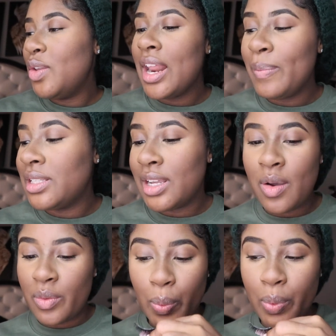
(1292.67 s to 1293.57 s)
Seems like
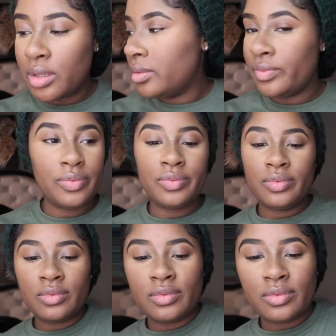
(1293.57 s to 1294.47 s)
ever
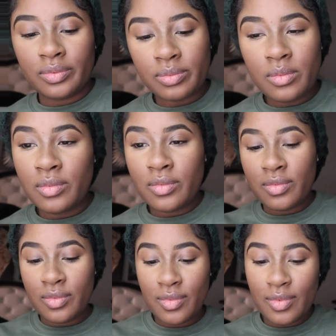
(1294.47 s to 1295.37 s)
since the
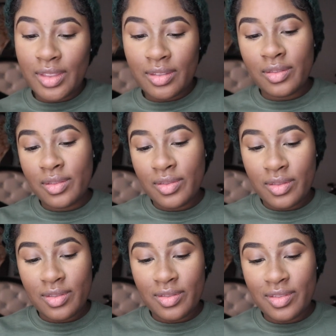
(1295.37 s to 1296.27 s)
first day we
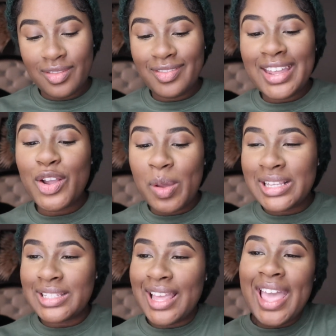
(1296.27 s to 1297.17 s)
met
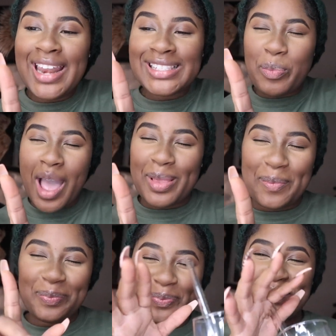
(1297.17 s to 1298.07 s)
there is no
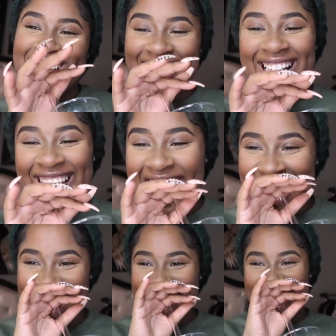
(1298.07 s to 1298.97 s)
one else I
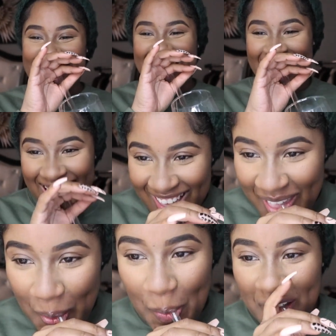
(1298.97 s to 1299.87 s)
think of
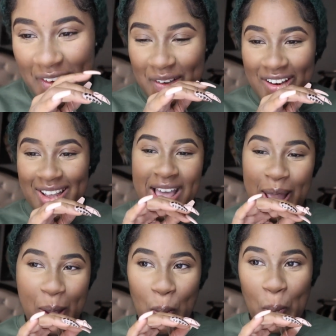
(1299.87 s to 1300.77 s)
more than you.
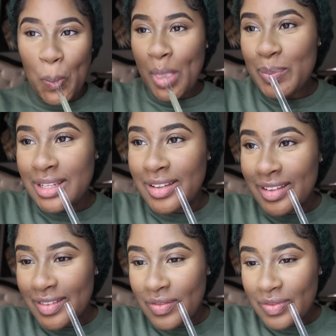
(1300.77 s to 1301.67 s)
Can't seem
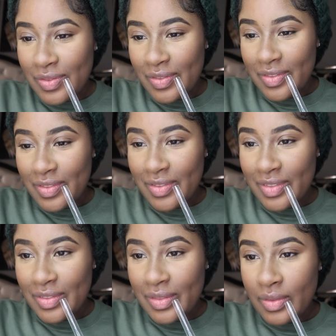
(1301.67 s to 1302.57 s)
to forget,
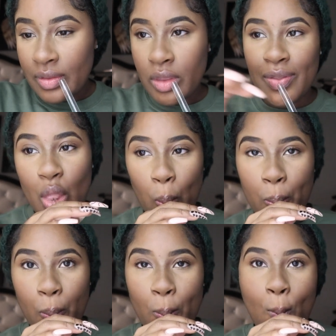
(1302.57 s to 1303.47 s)
can't
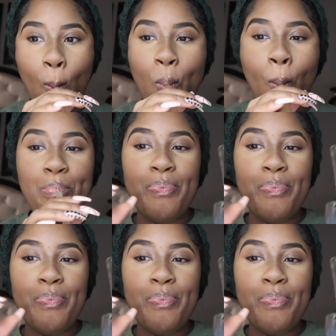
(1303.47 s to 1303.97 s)
get you out my